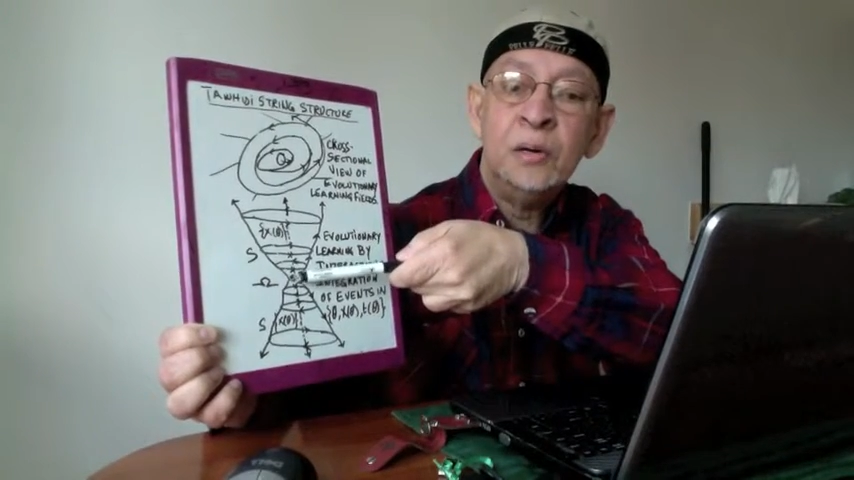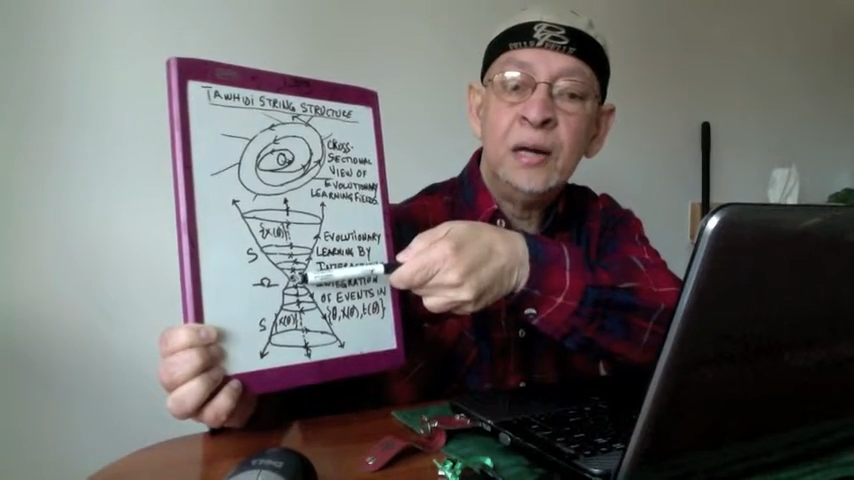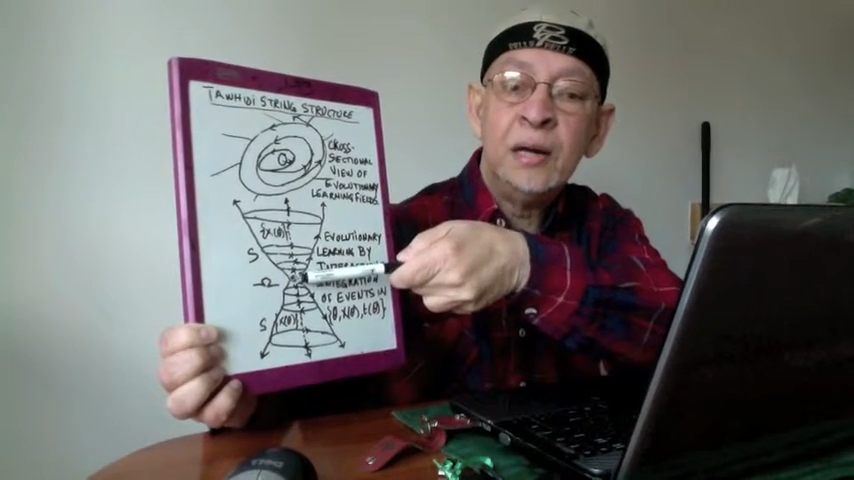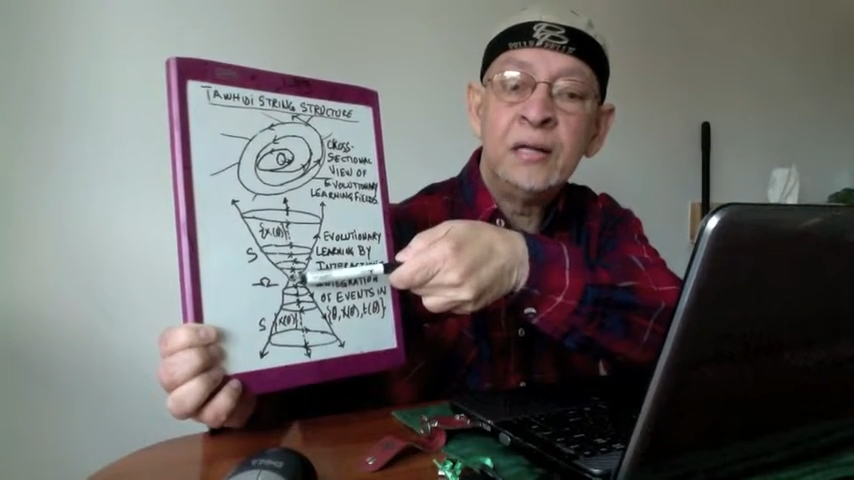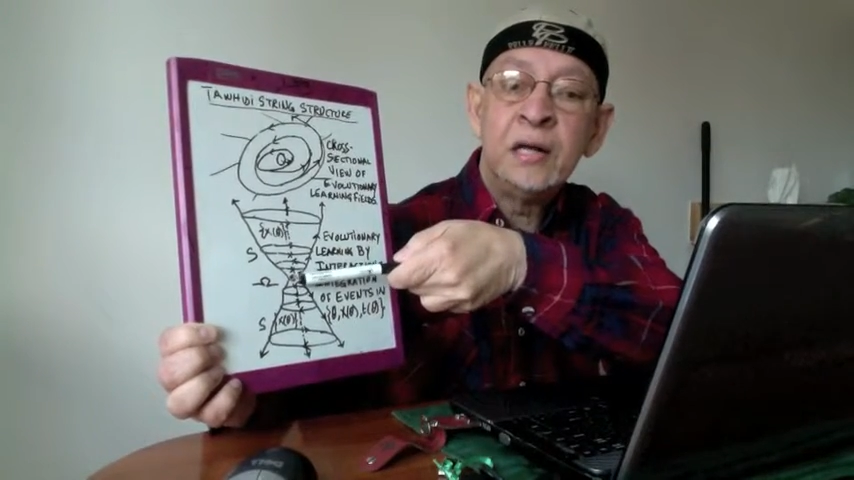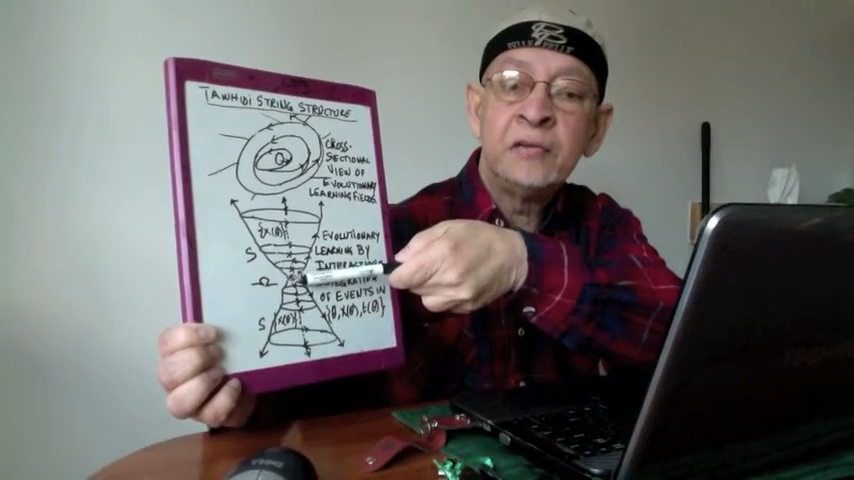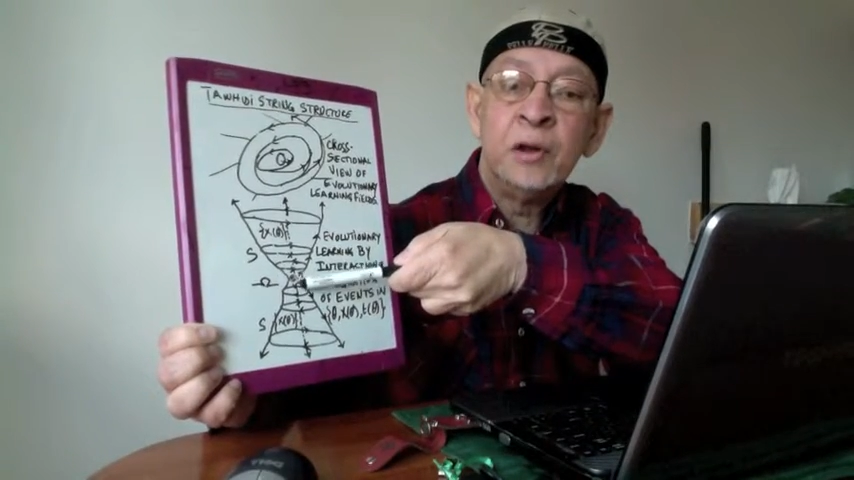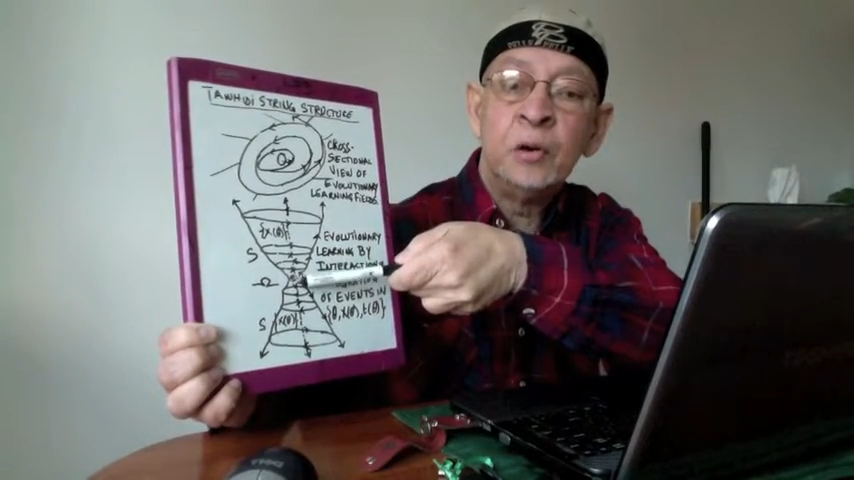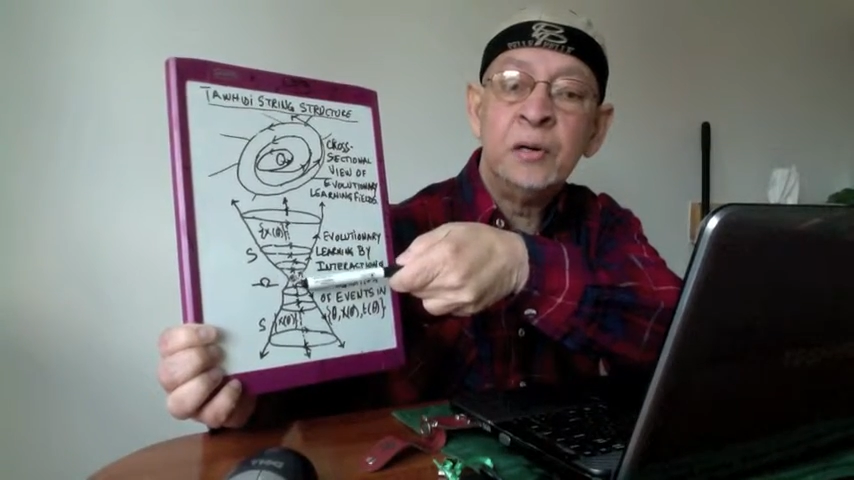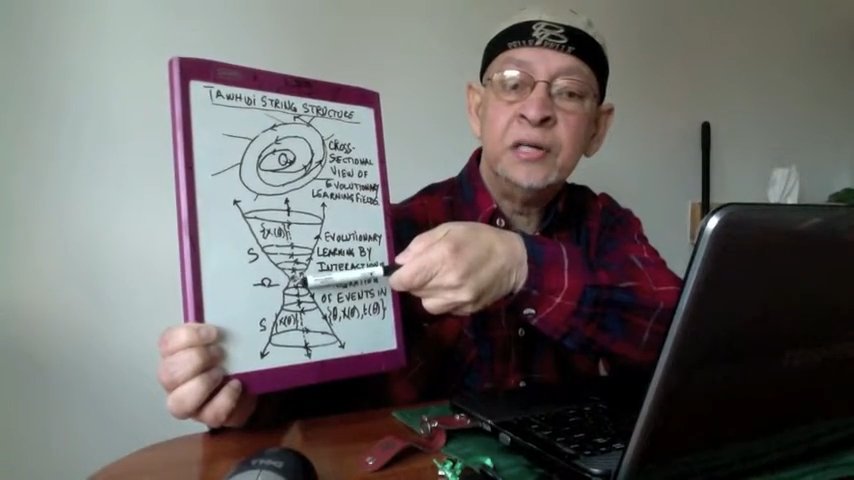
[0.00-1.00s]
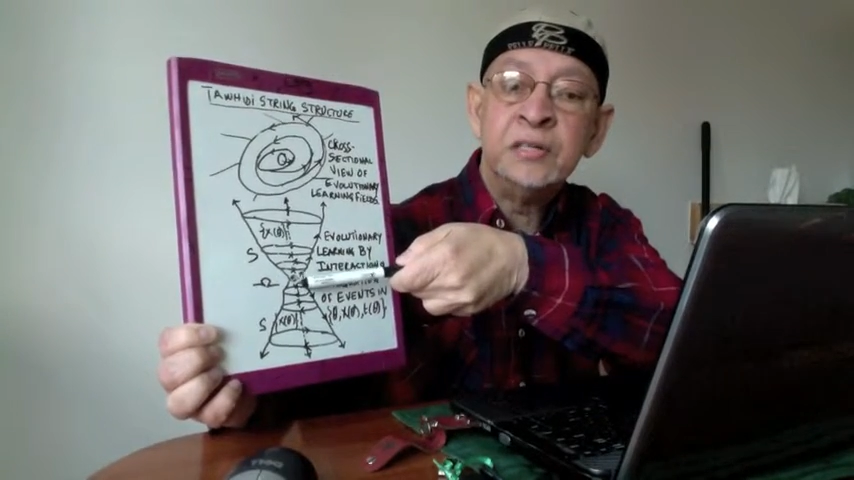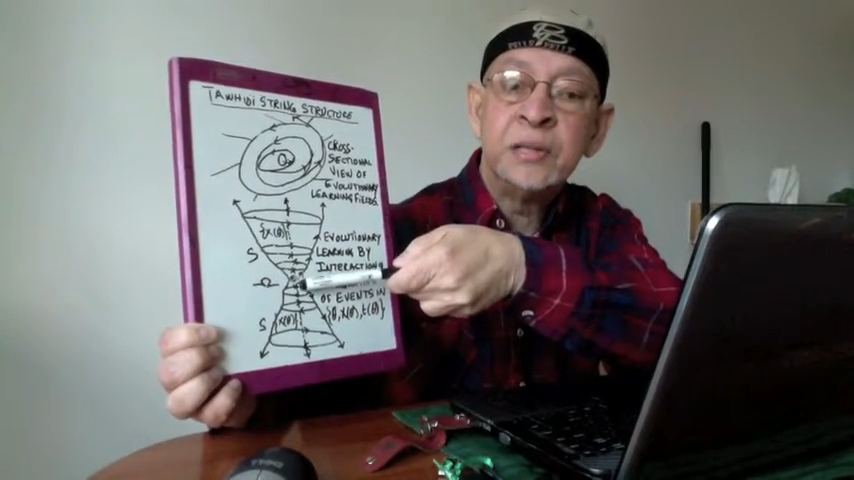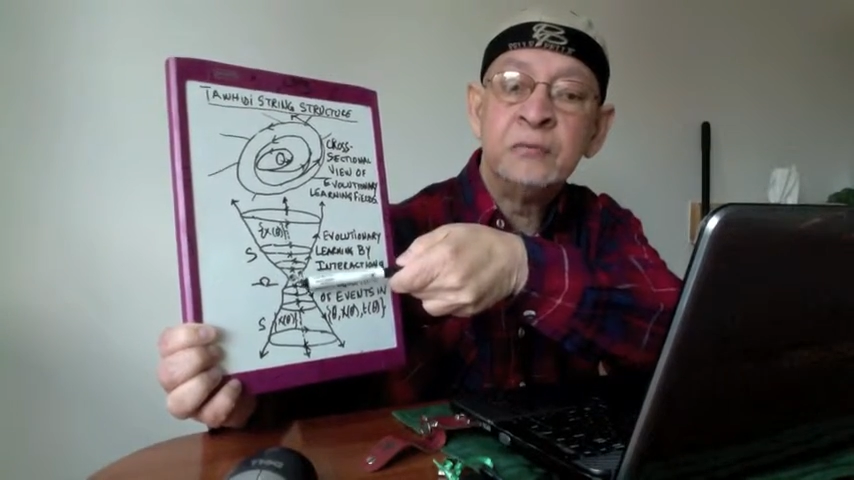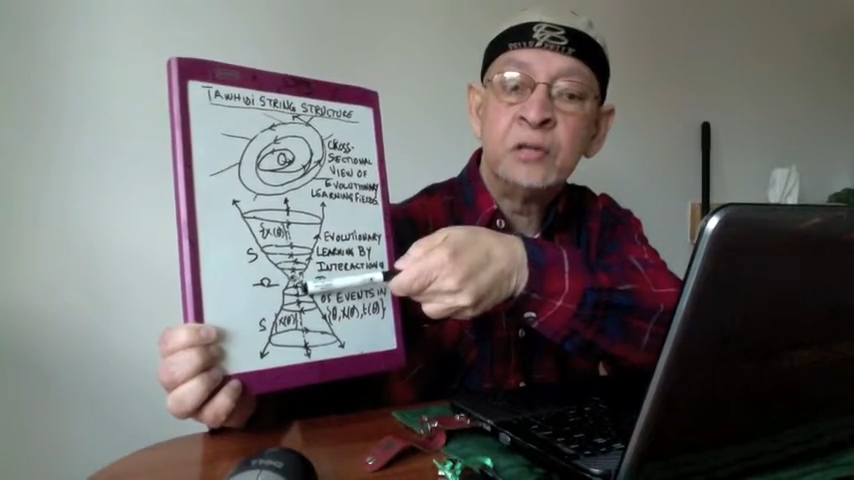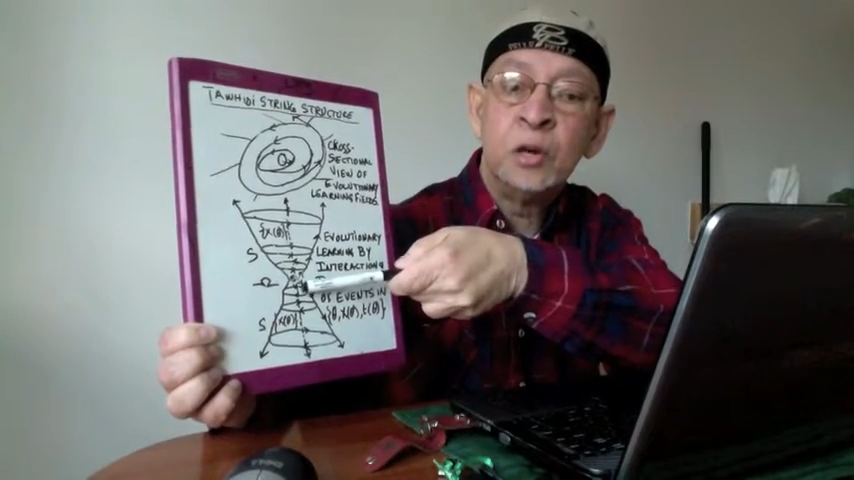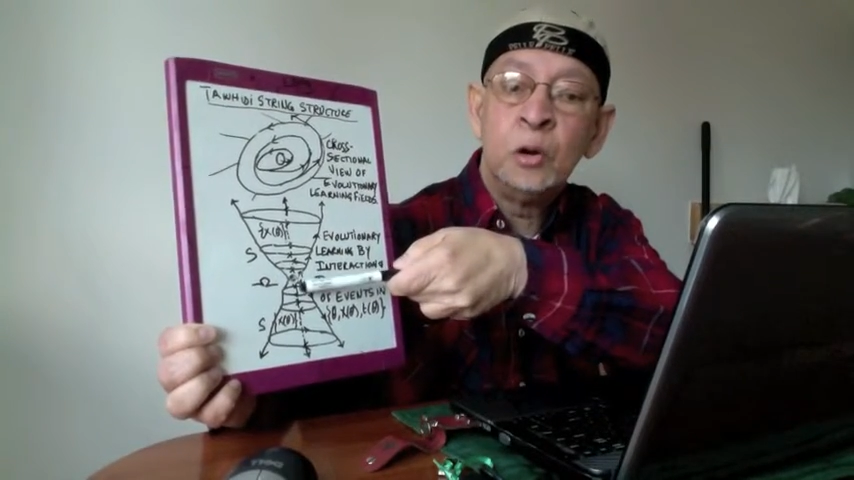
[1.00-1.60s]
And that law is the